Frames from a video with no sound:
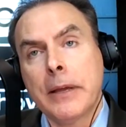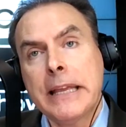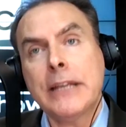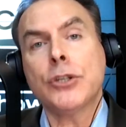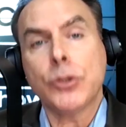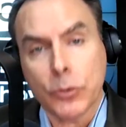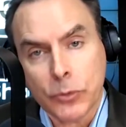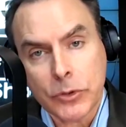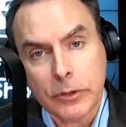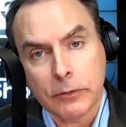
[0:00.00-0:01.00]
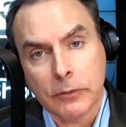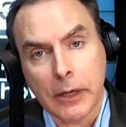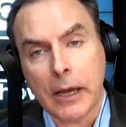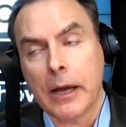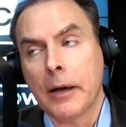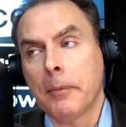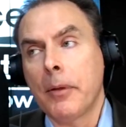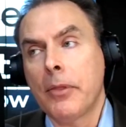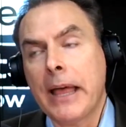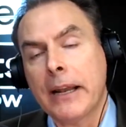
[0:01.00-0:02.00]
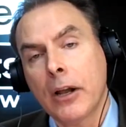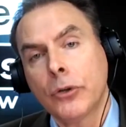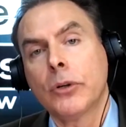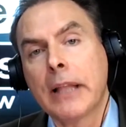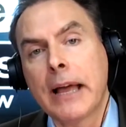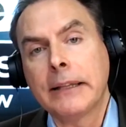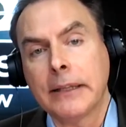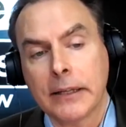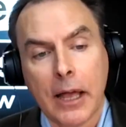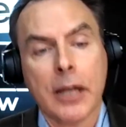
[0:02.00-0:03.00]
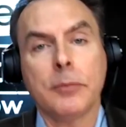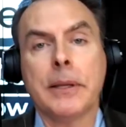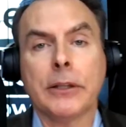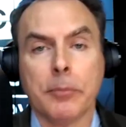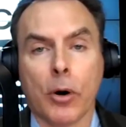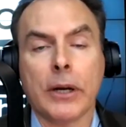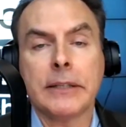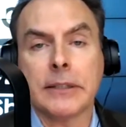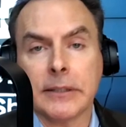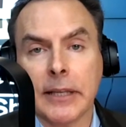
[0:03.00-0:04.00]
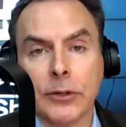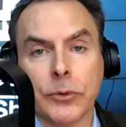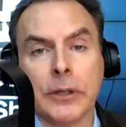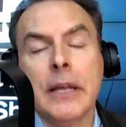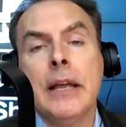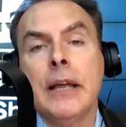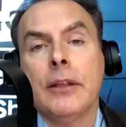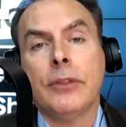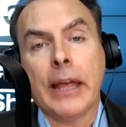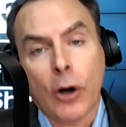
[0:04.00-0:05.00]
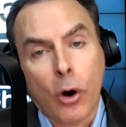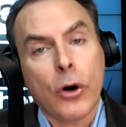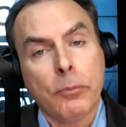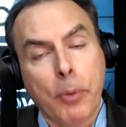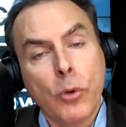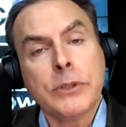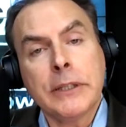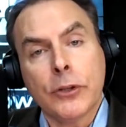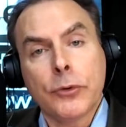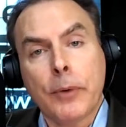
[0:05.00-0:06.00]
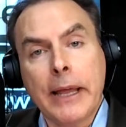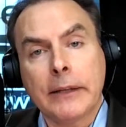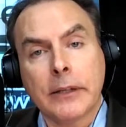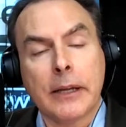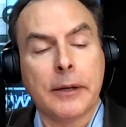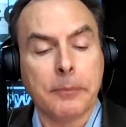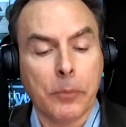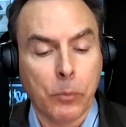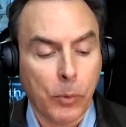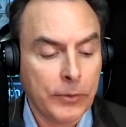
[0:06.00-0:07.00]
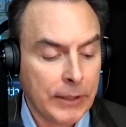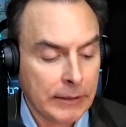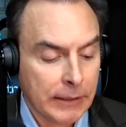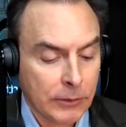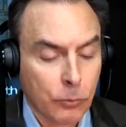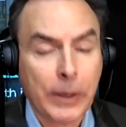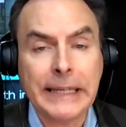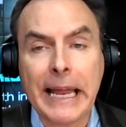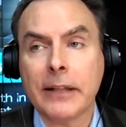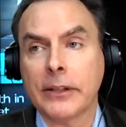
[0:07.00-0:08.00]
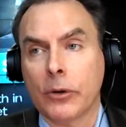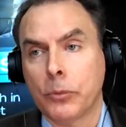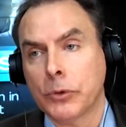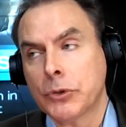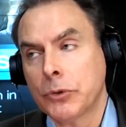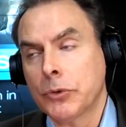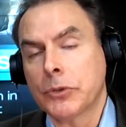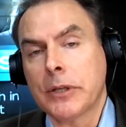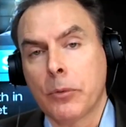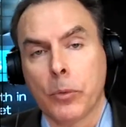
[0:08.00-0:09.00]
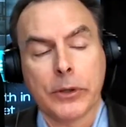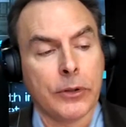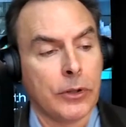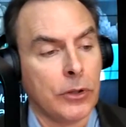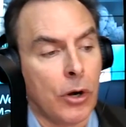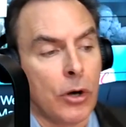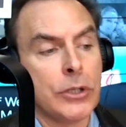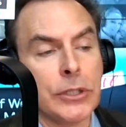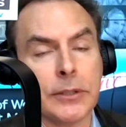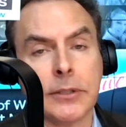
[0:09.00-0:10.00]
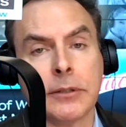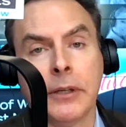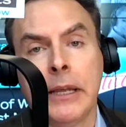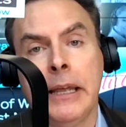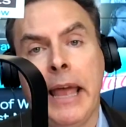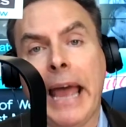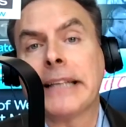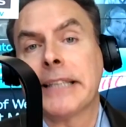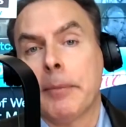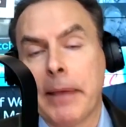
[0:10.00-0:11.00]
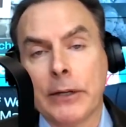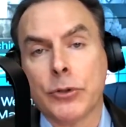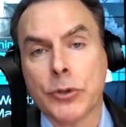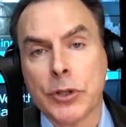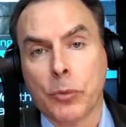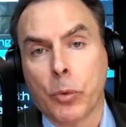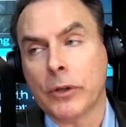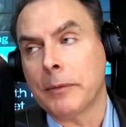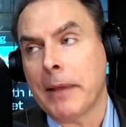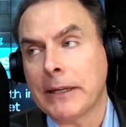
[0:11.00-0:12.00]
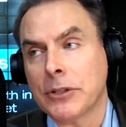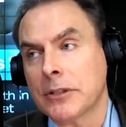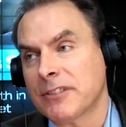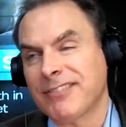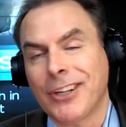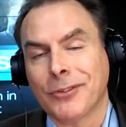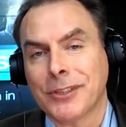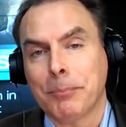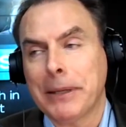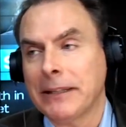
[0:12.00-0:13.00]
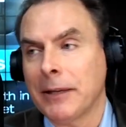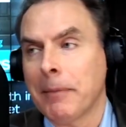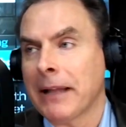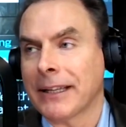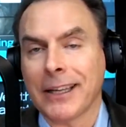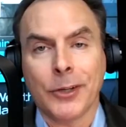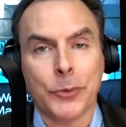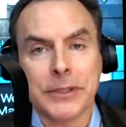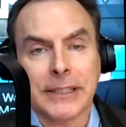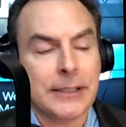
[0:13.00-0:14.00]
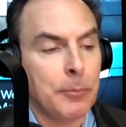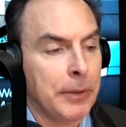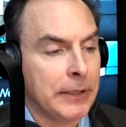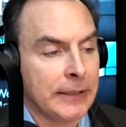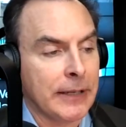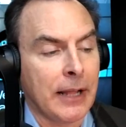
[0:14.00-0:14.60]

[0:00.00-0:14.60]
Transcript: issues that underline the economy and the markets, et cetera, that are posing a threat. One thing that Ray Dalio, which is one of the largest asset managers in the world, he manages, some piddly amount, like $160 billion.